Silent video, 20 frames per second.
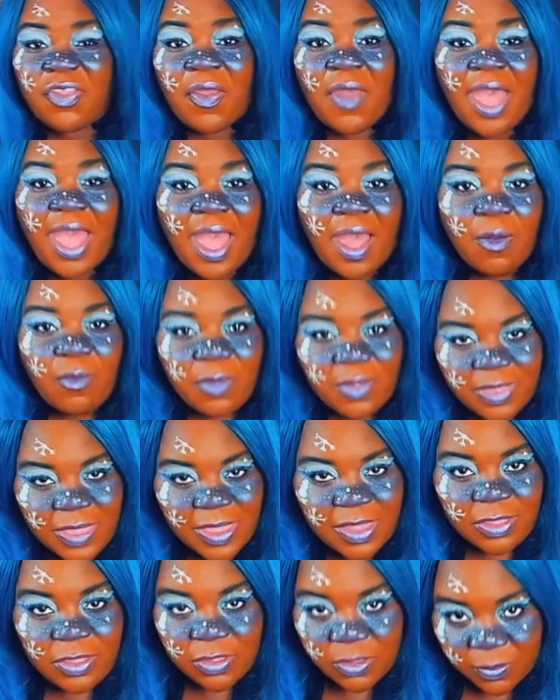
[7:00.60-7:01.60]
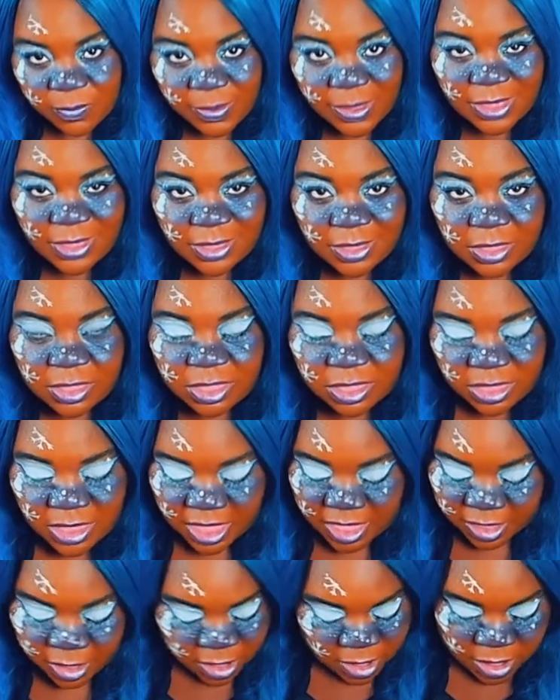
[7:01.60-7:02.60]
how are they doing
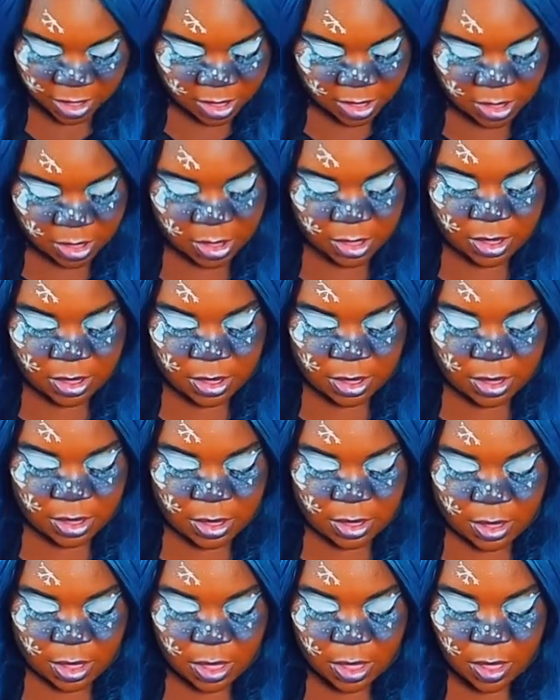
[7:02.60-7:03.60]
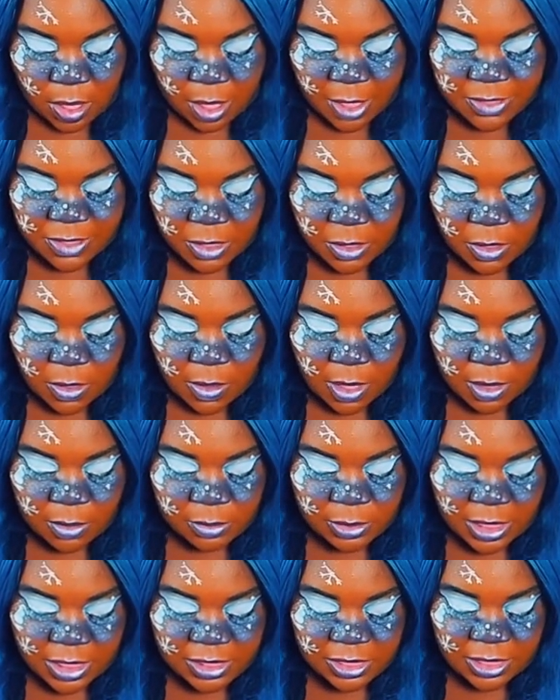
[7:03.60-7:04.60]
that? I don't know. I'll
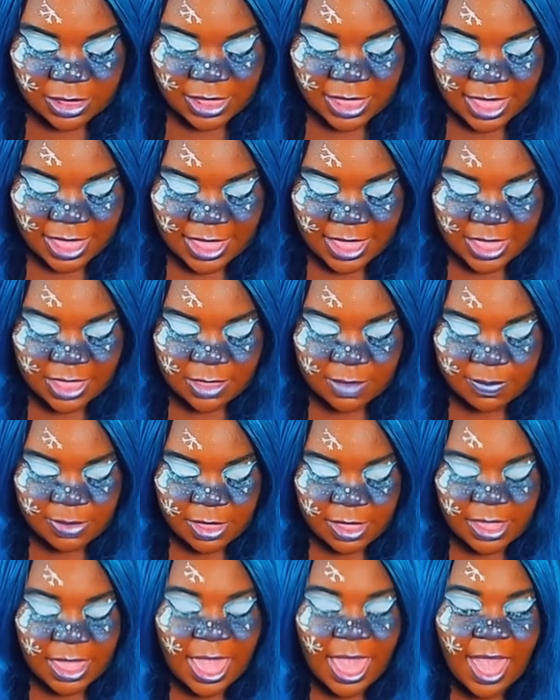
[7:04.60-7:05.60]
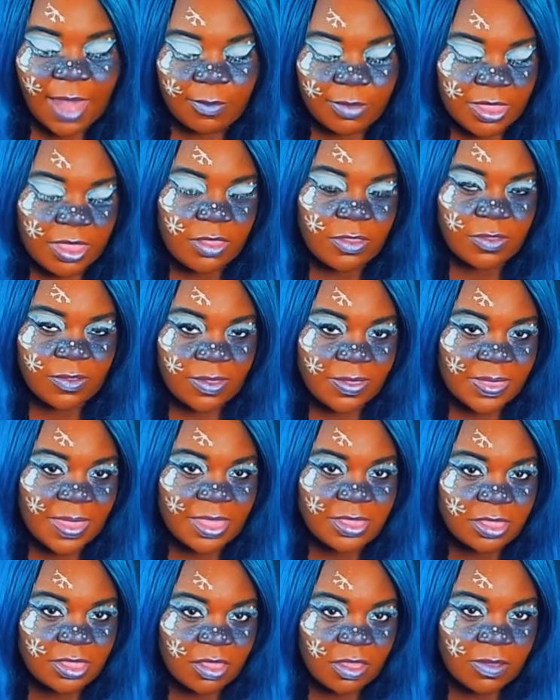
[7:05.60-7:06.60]
like look at it and I'm like, how are you doing
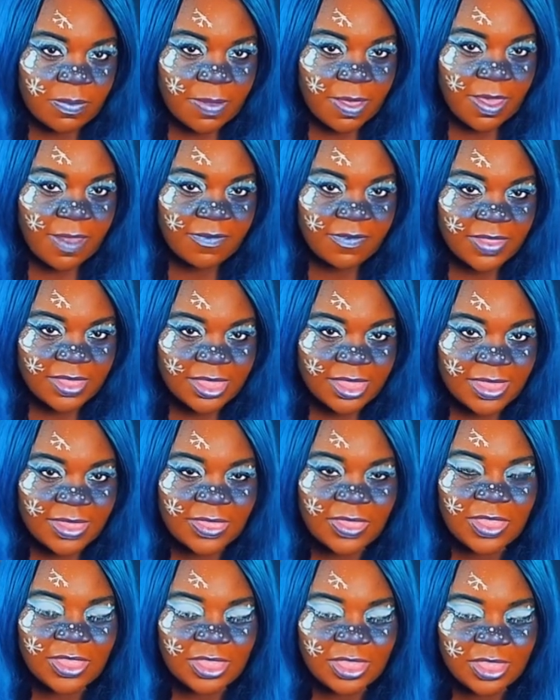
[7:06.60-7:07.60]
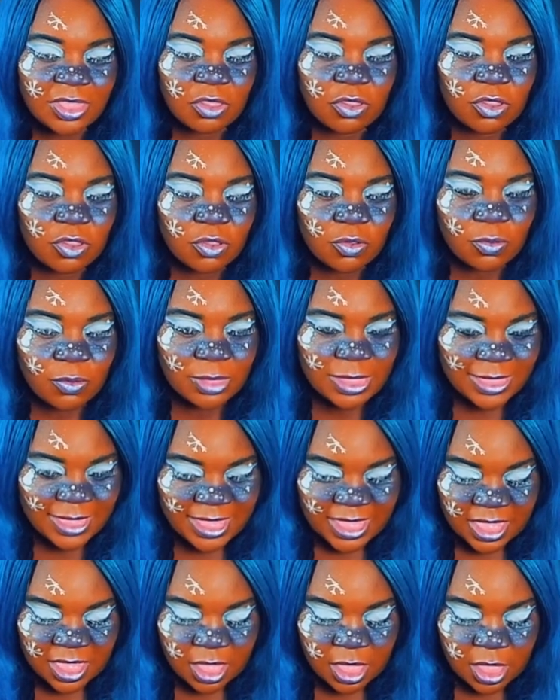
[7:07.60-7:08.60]
that so perfectly? This is
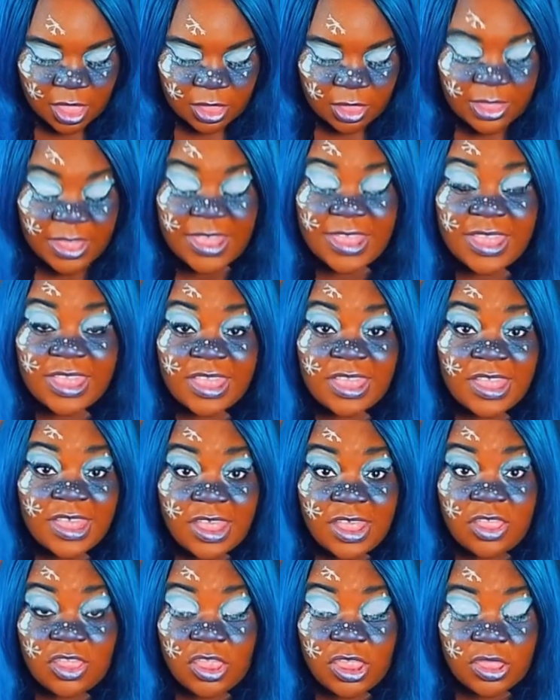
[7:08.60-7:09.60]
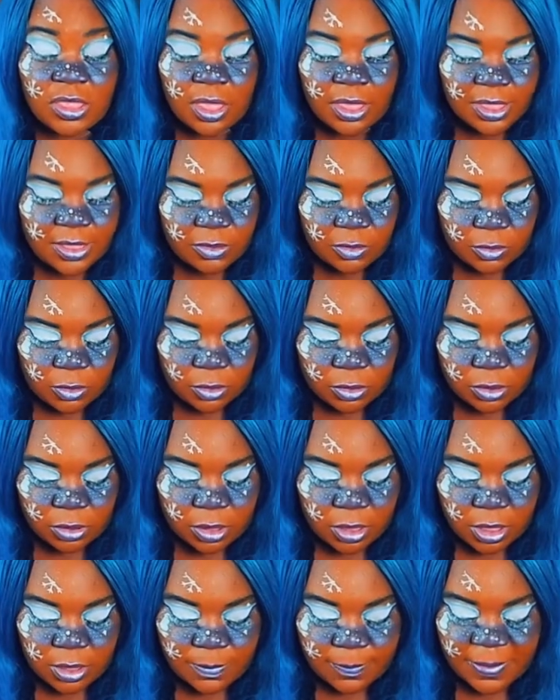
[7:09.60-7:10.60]
surely like CGI'd on,
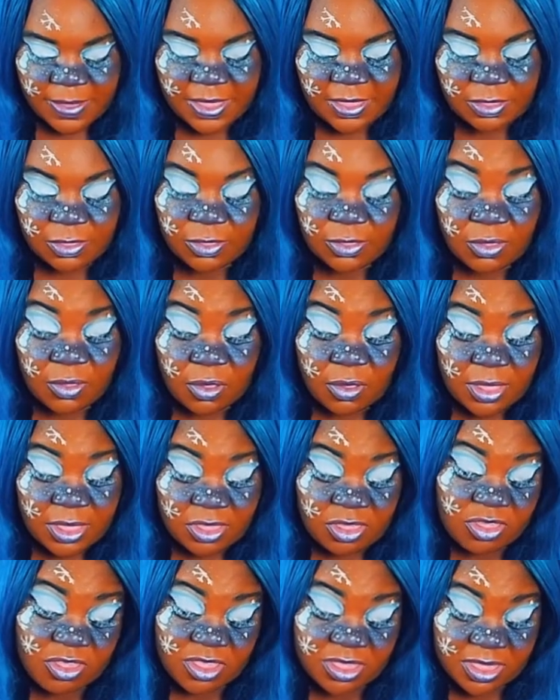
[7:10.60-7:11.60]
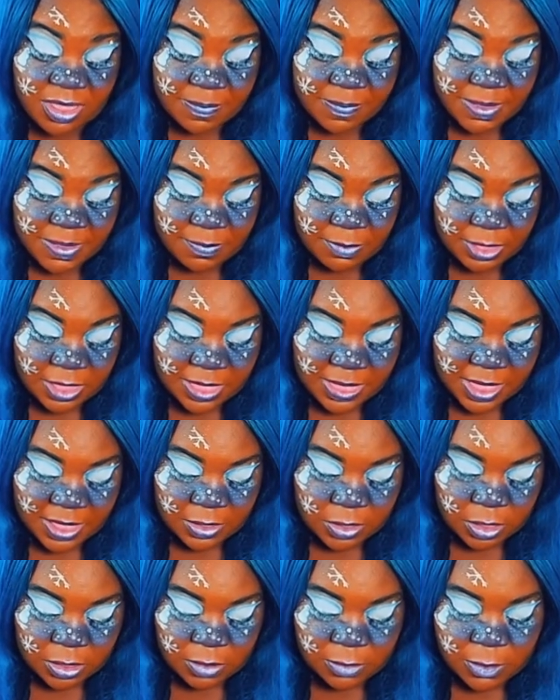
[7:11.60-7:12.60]
but it's not. It's just that people are that
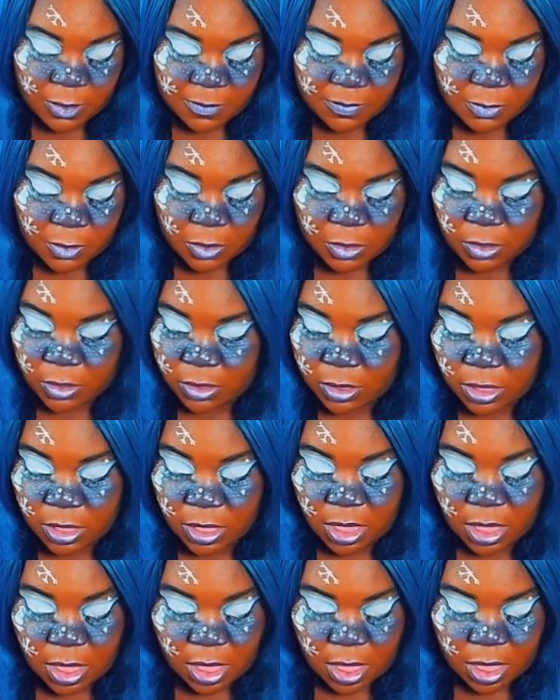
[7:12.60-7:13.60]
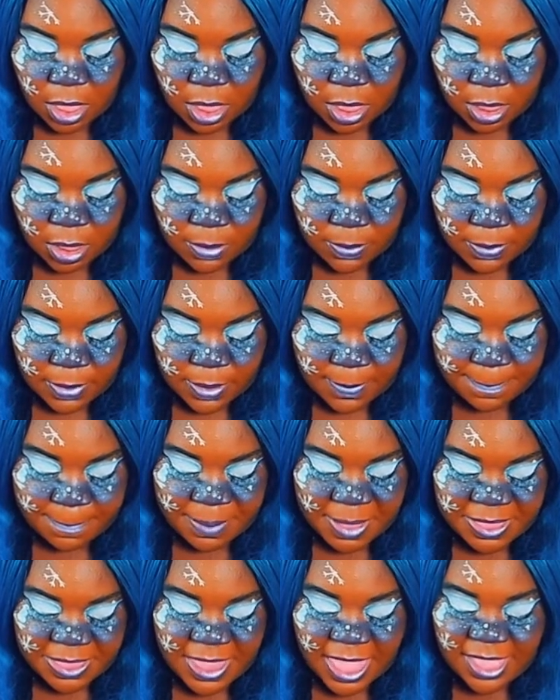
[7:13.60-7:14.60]
good and I'm not.
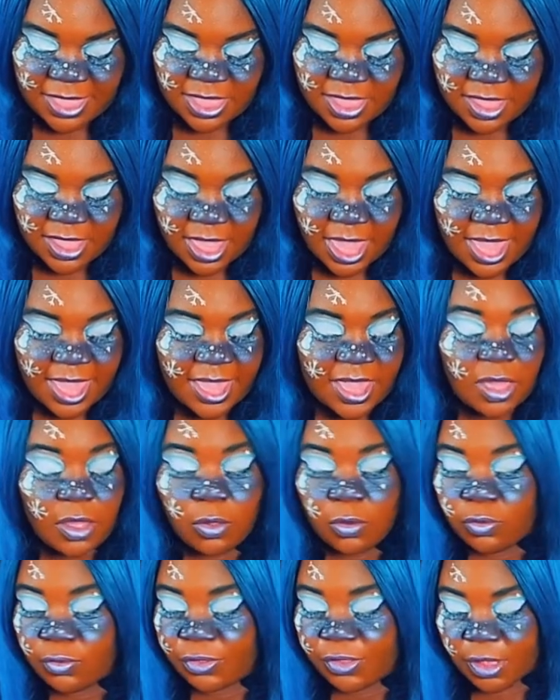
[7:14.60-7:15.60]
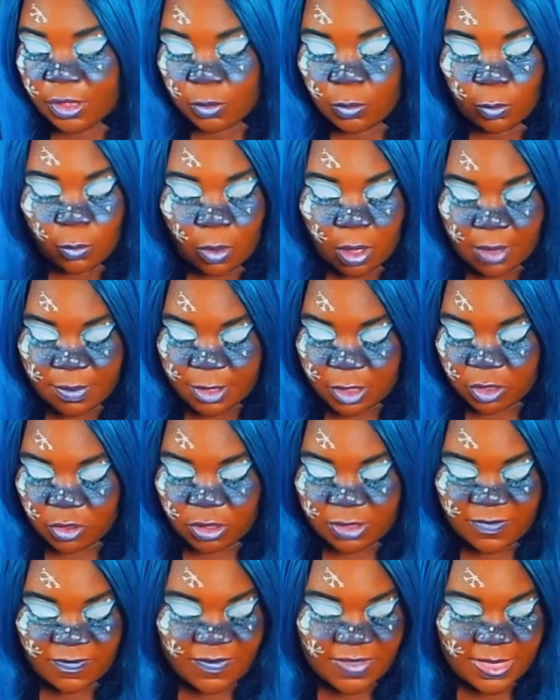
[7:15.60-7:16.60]
But that's okay. Also, why am I
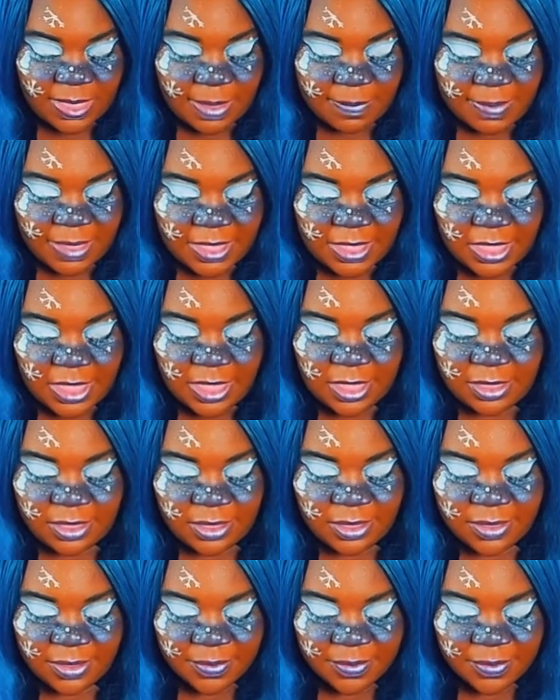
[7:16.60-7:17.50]
trying to fit that back in?